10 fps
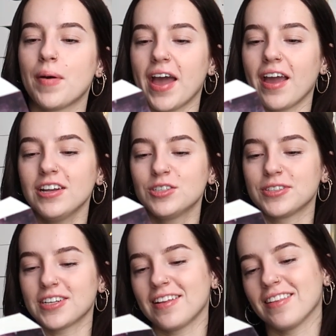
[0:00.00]
page,
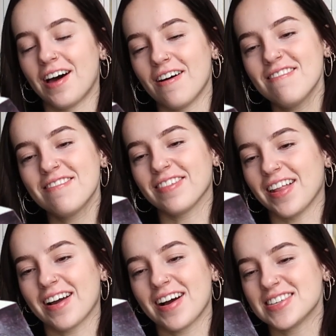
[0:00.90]
which I love,
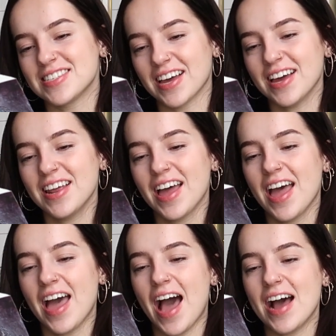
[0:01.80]
like I said.
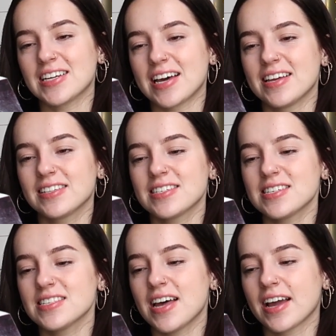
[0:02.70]
And I think this
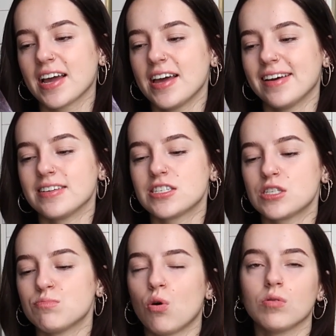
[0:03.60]
is like
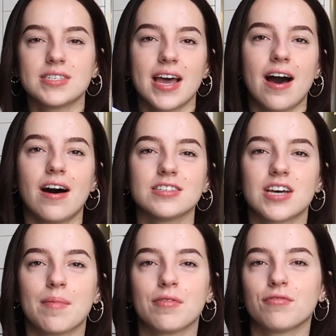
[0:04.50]
small town
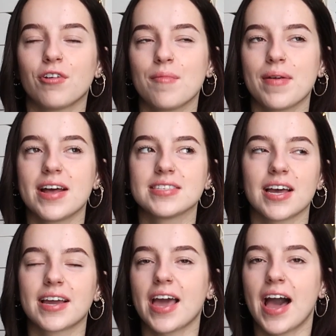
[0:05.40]
type of romance,
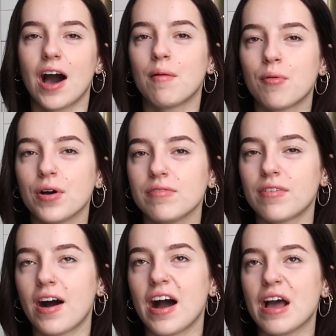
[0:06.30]
like cowboy
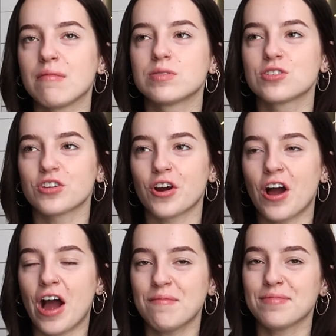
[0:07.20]
vibes, so
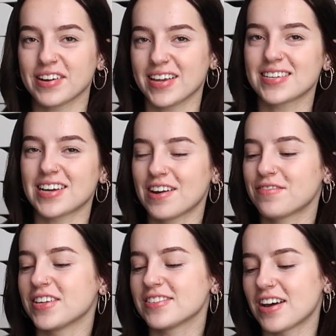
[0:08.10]
I'm really excited
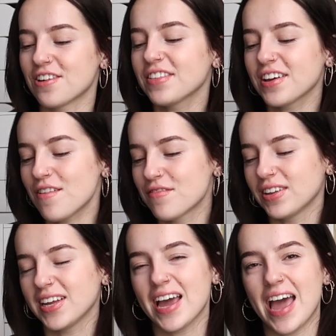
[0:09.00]
for this. I don't think I've
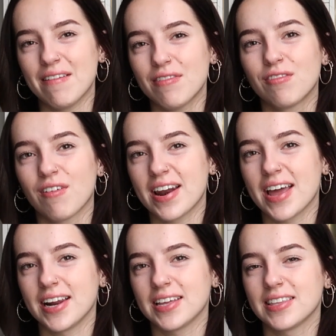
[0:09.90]
really ever read
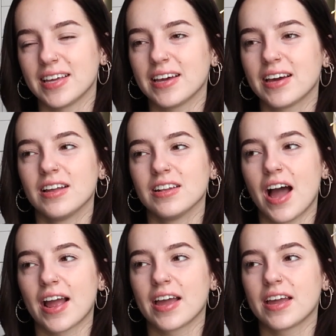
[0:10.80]
anything
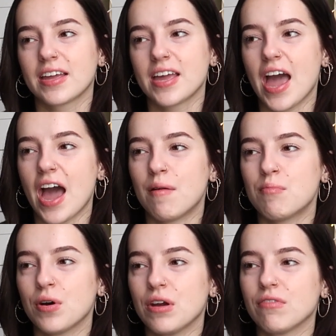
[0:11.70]
like
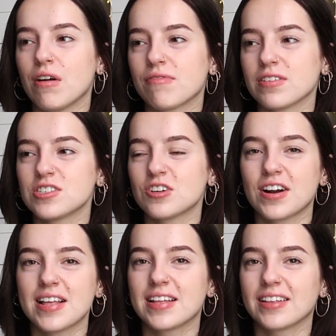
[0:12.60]
cowboy referenced or
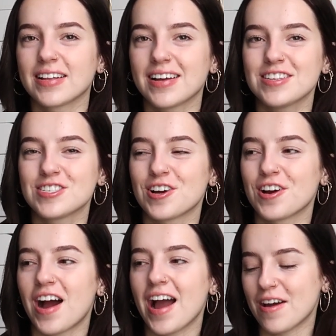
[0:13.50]
anything like that, so
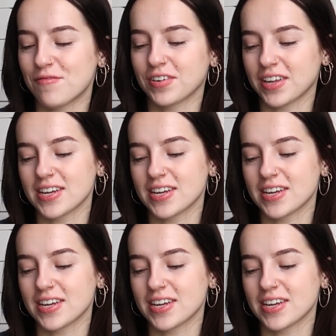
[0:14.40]
I am really